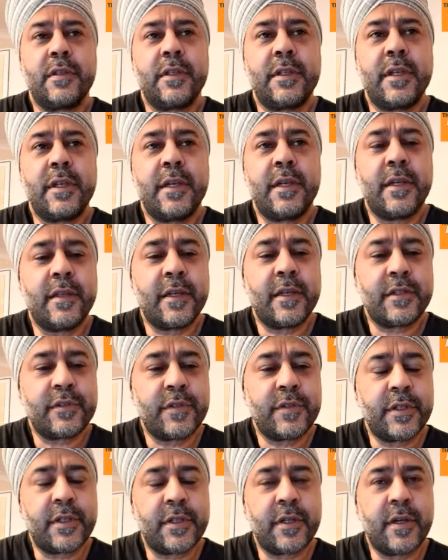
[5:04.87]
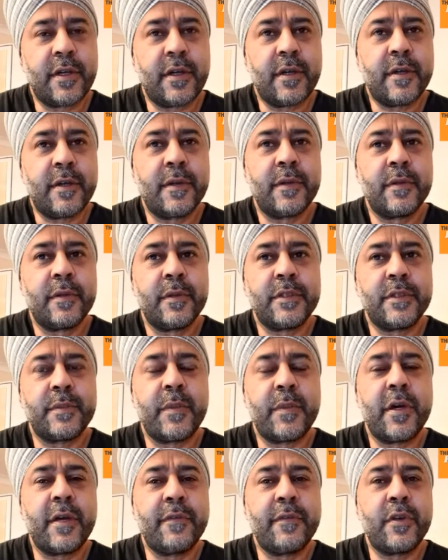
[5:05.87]
can get a luxury car as
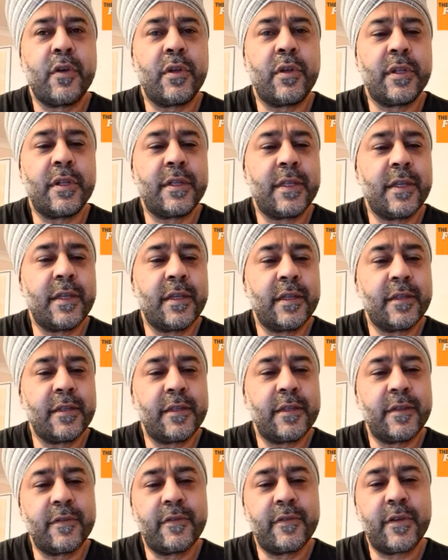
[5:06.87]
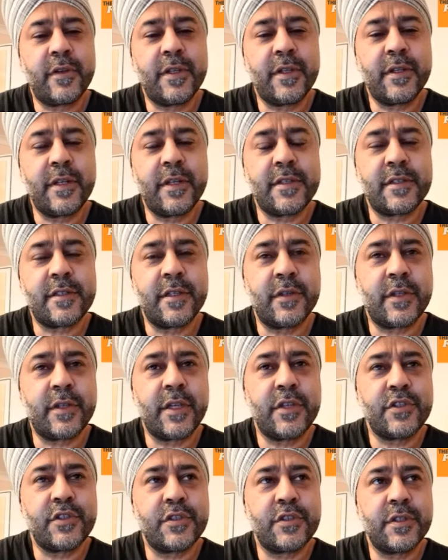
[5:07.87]
part of your holiday in a very nice
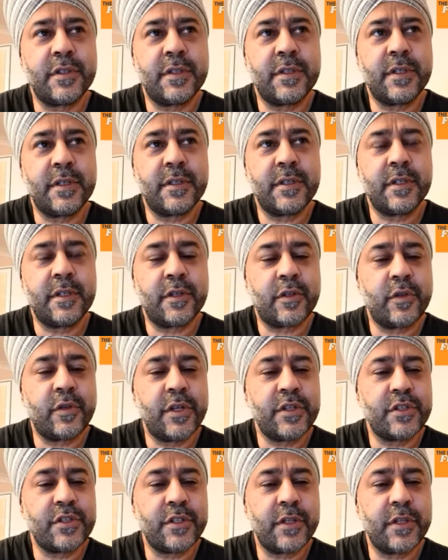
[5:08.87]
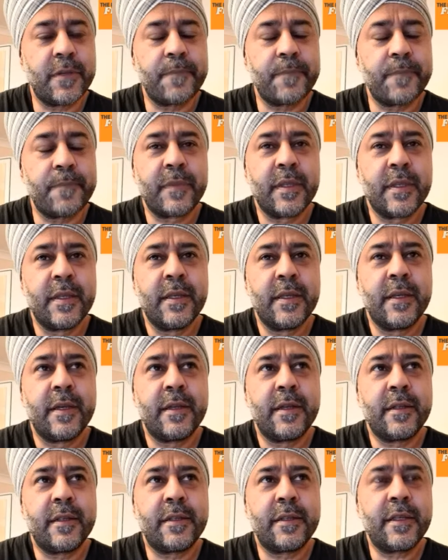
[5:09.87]
location in Croatia.
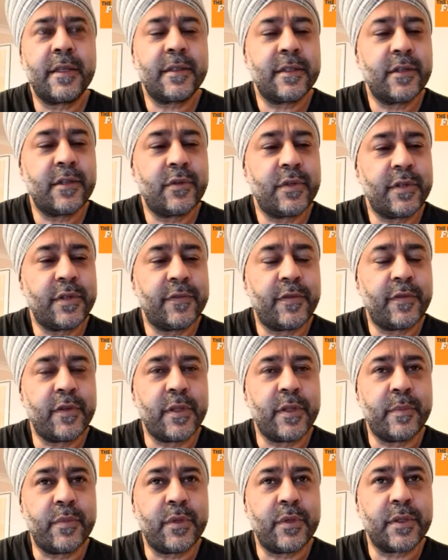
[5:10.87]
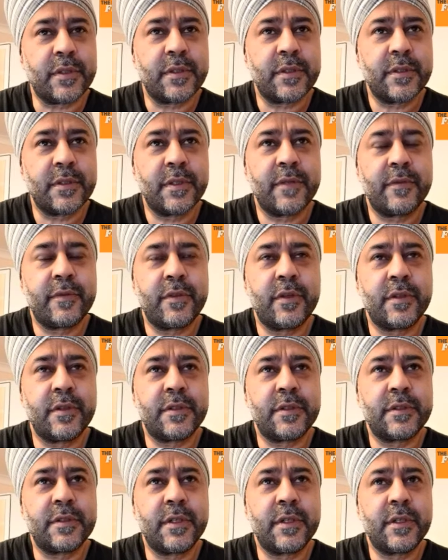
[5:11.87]
And I think they're already fully booked. They've
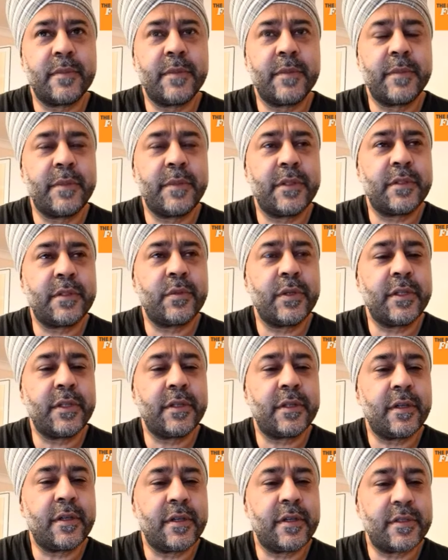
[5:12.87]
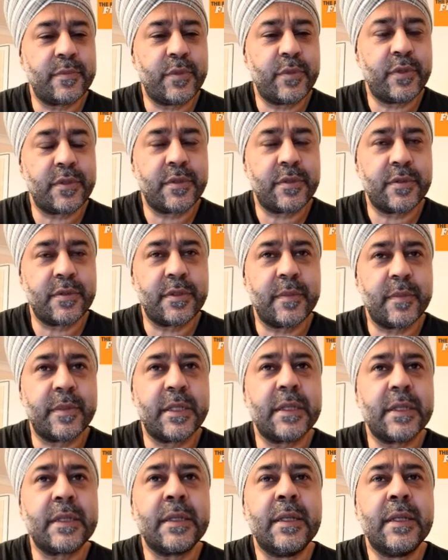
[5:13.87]
got maybe 20 cars booked or
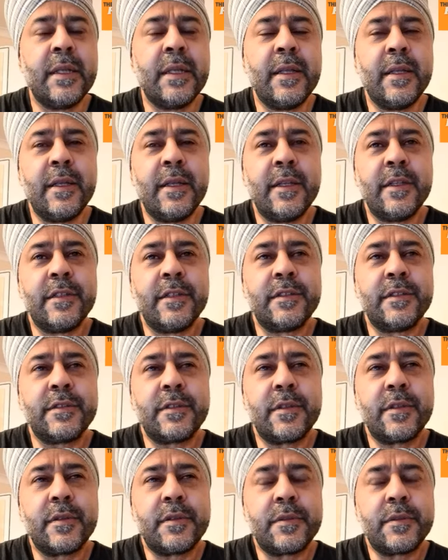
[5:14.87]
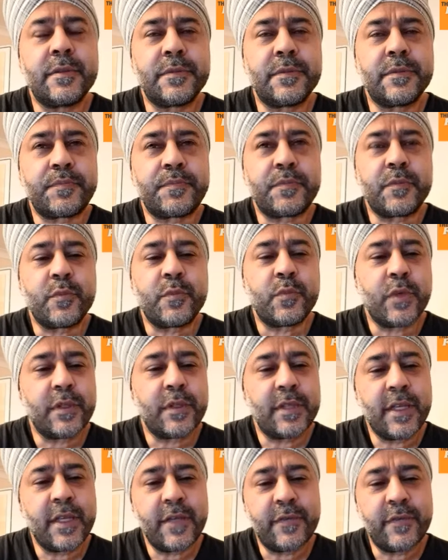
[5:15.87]
something. So
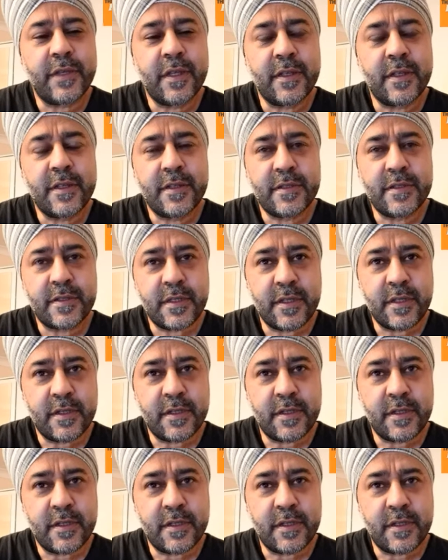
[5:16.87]
what they've done is